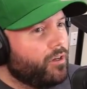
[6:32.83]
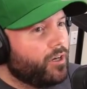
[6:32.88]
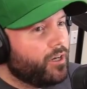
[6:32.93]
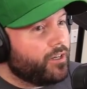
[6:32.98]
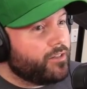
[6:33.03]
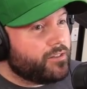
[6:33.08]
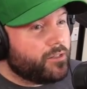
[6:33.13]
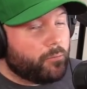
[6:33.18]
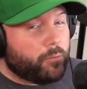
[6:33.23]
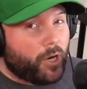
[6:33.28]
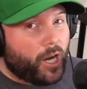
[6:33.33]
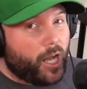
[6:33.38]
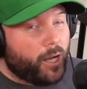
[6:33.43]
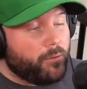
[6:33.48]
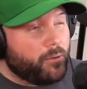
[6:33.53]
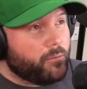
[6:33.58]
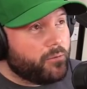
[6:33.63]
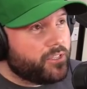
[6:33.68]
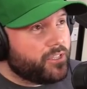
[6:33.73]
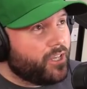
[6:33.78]
I guess the
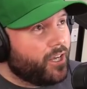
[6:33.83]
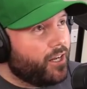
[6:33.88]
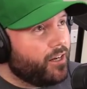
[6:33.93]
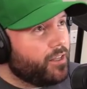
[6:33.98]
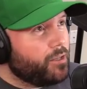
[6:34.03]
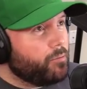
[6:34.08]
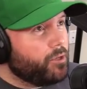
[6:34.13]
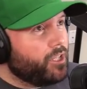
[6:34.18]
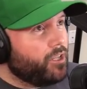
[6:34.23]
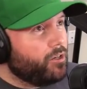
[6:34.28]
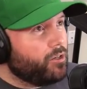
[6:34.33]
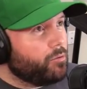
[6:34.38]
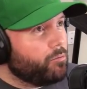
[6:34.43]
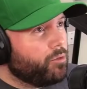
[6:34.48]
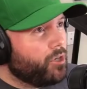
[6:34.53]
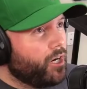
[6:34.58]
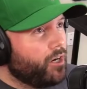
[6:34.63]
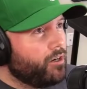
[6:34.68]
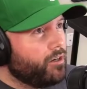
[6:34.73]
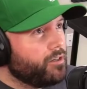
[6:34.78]
problem is kind of that Miguel
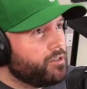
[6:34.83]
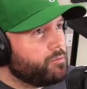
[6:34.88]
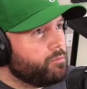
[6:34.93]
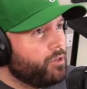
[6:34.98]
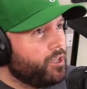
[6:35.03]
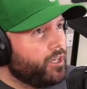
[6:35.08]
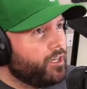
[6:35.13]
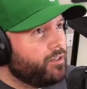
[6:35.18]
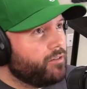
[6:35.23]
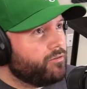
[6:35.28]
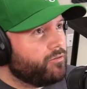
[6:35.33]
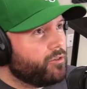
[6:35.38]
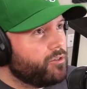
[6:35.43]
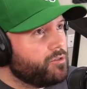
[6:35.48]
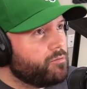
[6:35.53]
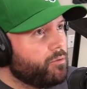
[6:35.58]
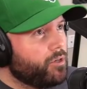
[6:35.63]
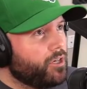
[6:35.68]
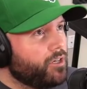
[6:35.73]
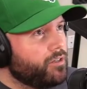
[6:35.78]
Cabrera is playing
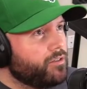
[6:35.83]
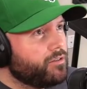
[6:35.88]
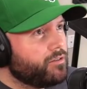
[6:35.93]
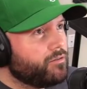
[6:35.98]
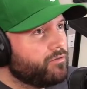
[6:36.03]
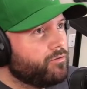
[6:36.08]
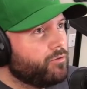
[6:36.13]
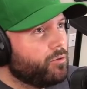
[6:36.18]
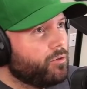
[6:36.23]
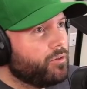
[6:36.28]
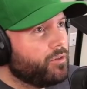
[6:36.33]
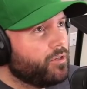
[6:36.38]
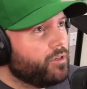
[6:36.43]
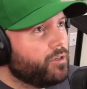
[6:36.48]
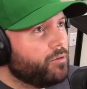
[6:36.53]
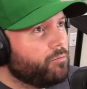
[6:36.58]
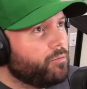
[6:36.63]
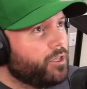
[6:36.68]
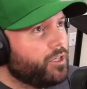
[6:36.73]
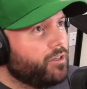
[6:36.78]
first base for
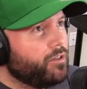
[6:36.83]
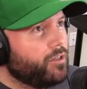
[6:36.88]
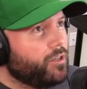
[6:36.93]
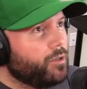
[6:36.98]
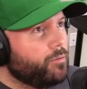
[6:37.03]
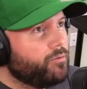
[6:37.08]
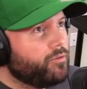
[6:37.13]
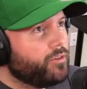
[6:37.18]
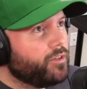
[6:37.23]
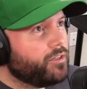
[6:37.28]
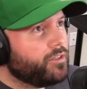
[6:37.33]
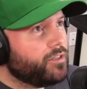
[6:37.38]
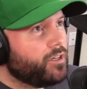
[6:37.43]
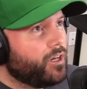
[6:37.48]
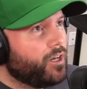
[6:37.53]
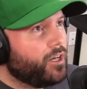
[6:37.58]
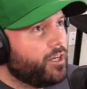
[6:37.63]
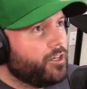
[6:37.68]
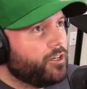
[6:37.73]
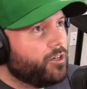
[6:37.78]
the big club for the
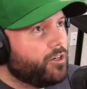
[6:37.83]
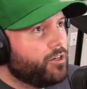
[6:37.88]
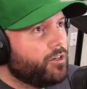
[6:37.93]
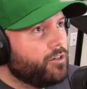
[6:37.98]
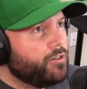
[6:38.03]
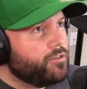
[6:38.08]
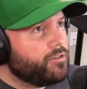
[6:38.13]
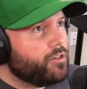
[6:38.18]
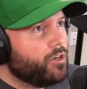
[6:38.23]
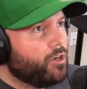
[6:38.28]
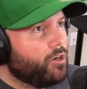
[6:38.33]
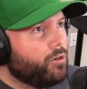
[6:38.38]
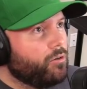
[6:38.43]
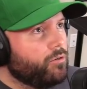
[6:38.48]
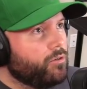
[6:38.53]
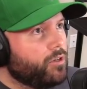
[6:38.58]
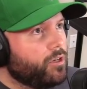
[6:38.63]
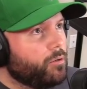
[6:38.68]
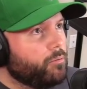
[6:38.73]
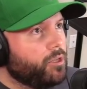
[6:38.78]
Tigers. Oh,
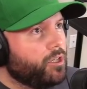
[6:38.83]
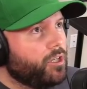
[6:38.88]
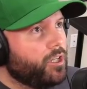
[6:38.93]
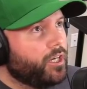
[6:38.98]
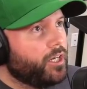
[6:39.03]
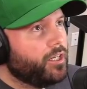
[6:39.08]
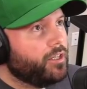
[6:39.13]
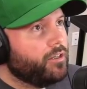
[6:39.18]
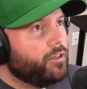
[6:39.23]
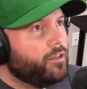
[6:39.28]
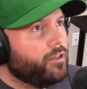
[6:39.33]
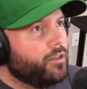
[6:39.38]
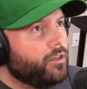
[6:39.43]
I'm a little late.